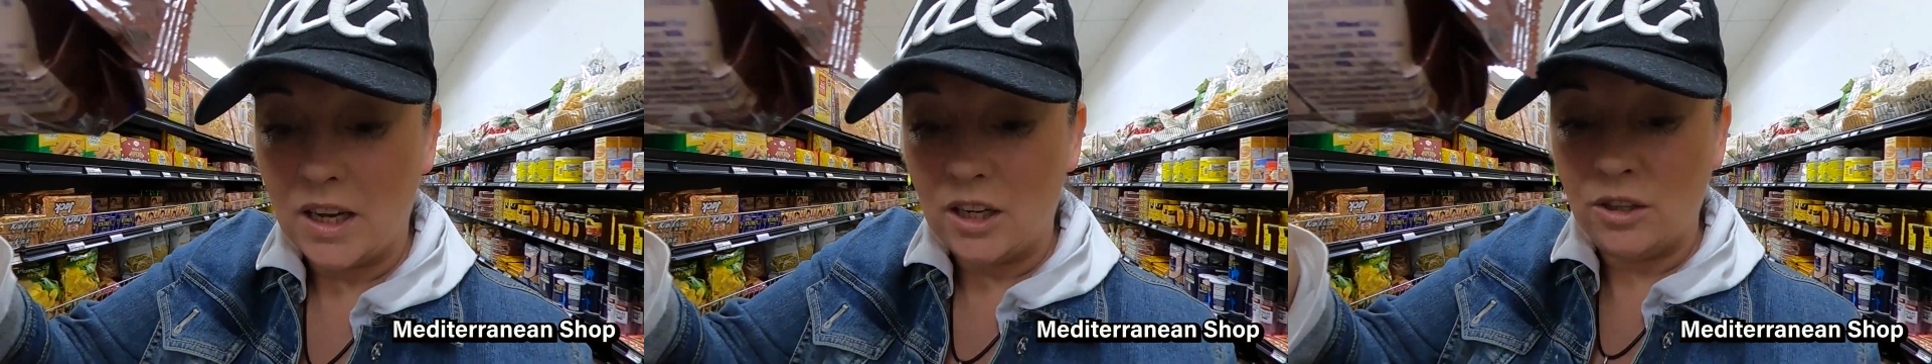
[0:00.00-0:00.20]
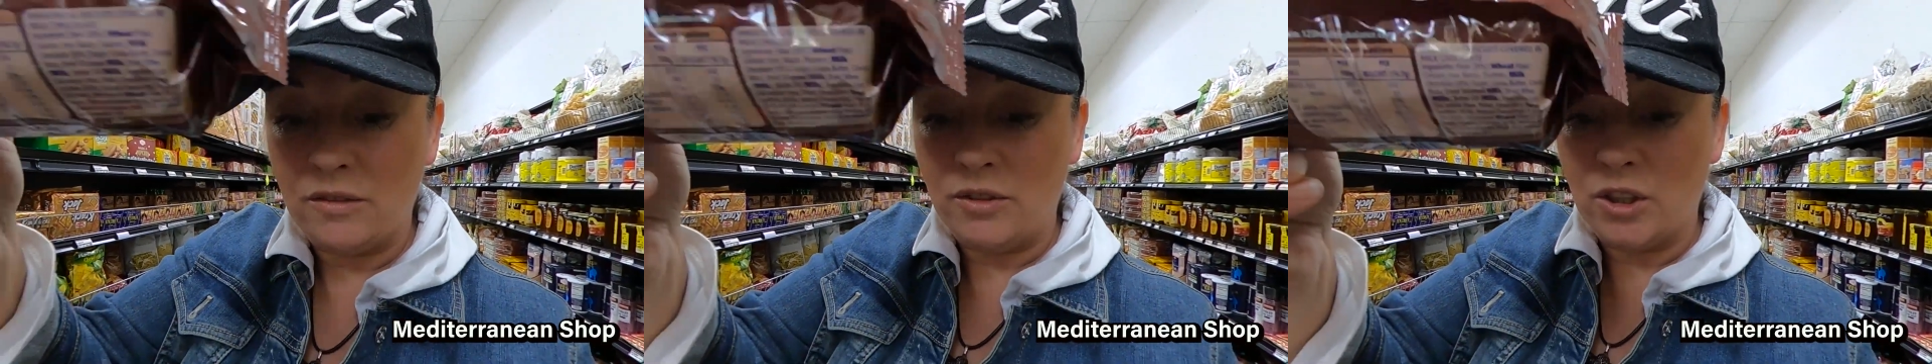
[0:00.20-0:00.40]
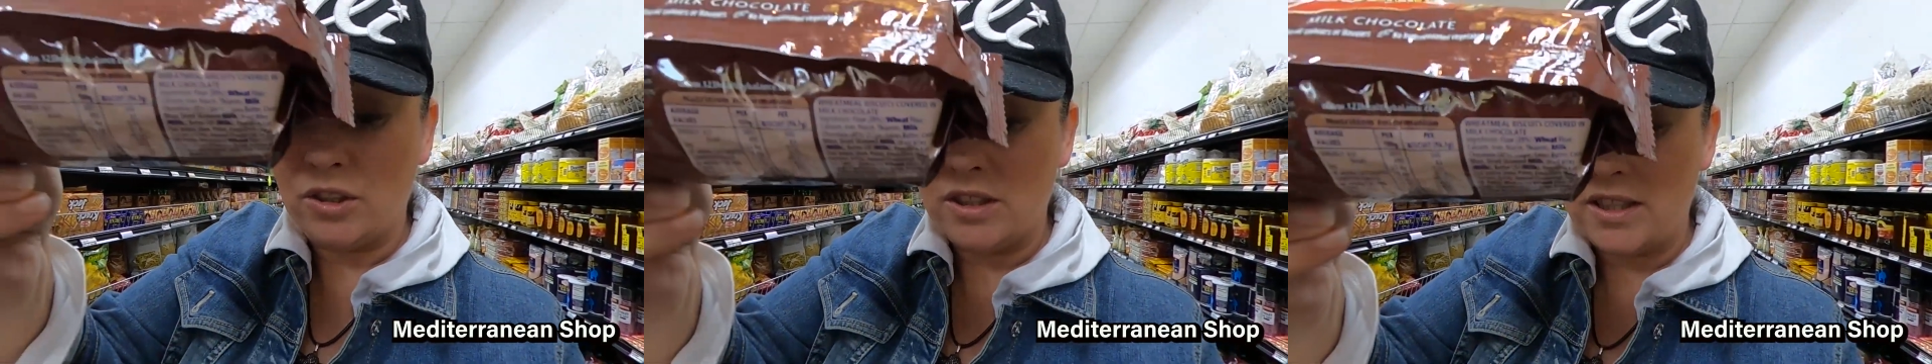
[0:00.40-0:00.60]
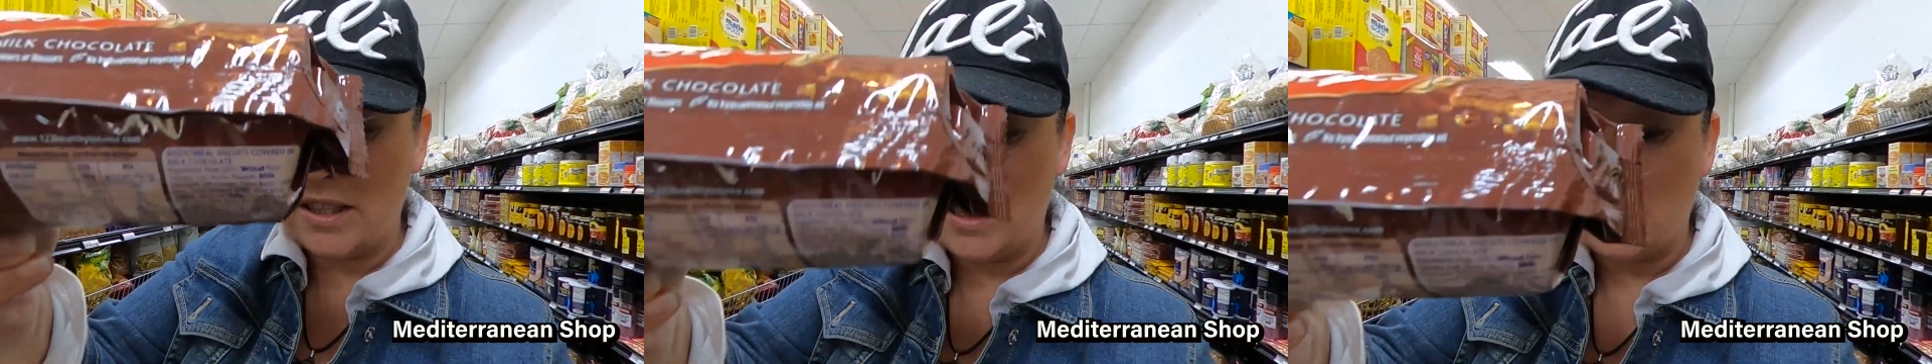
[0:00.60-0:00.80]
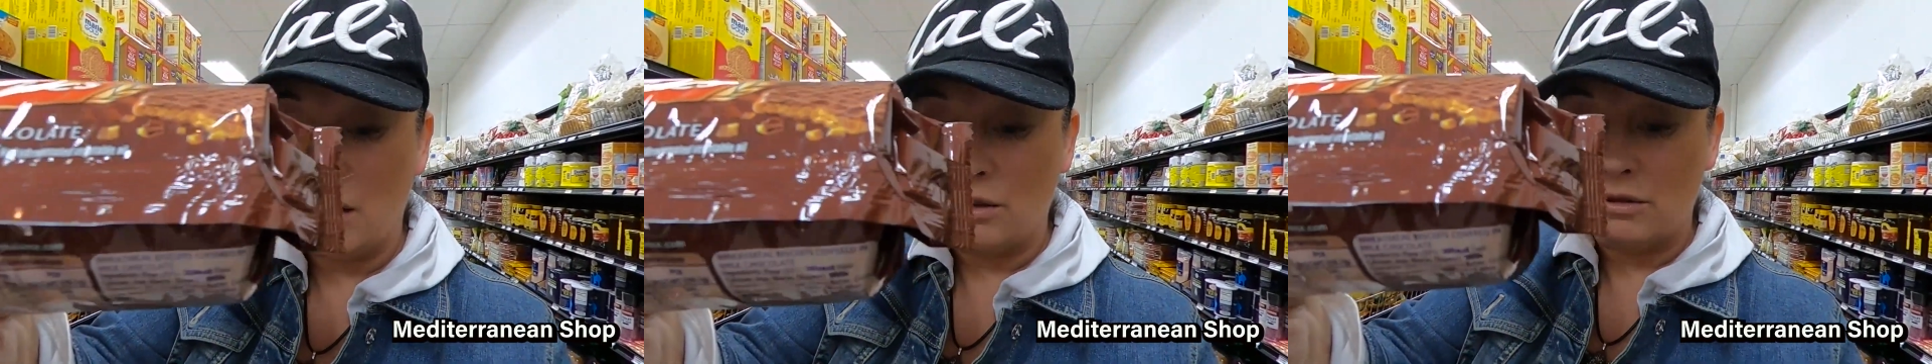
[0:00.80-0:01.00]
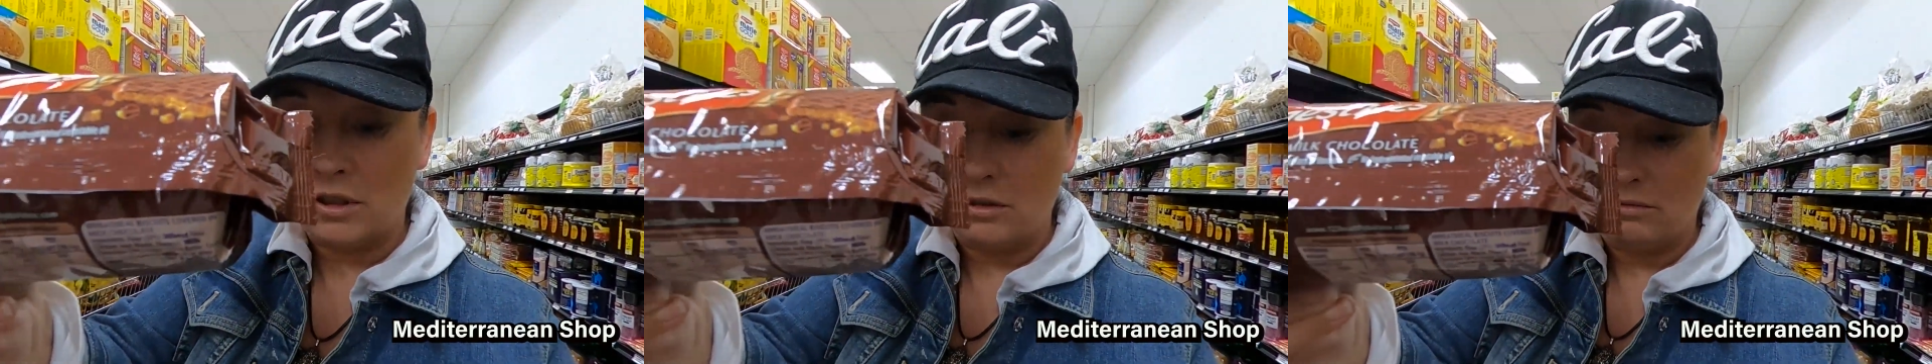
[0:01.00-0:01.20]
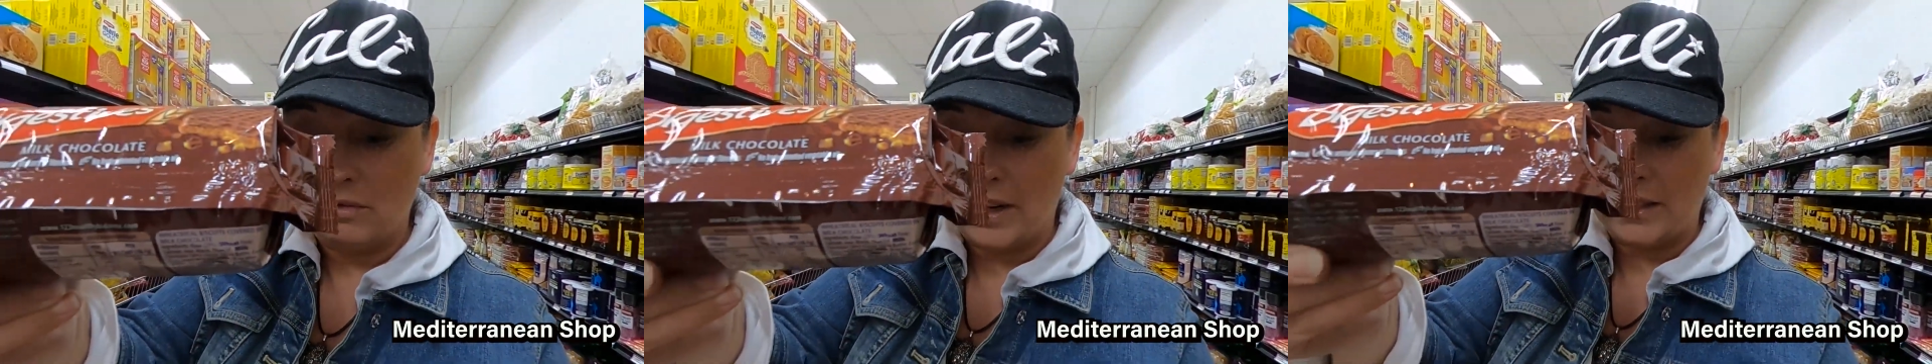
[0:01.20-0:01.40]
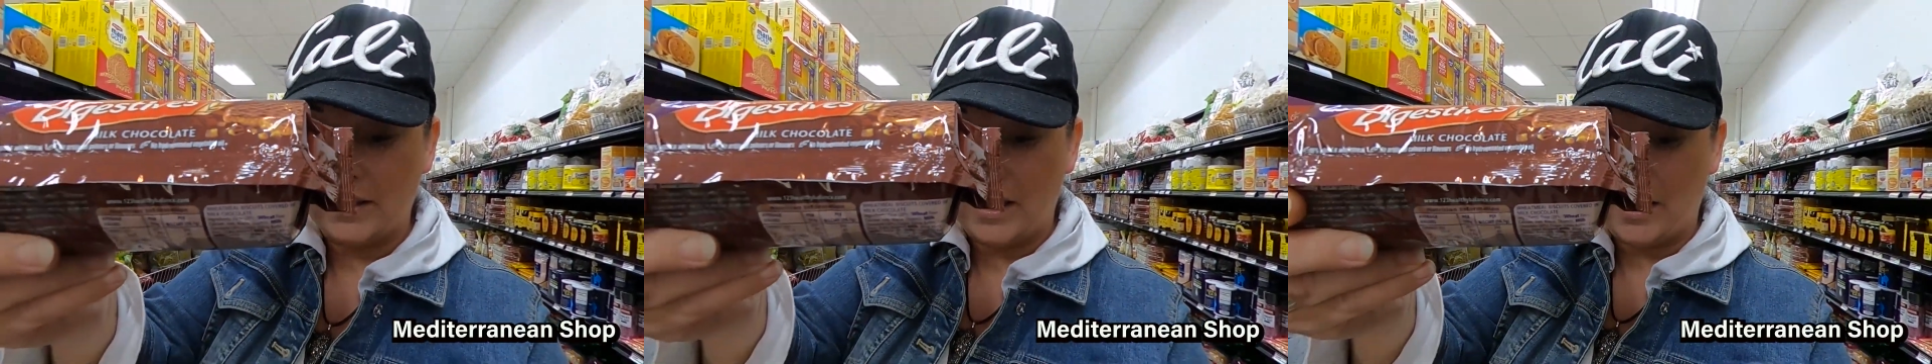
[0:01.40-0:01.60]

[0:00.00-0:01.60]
don't know if you can see those right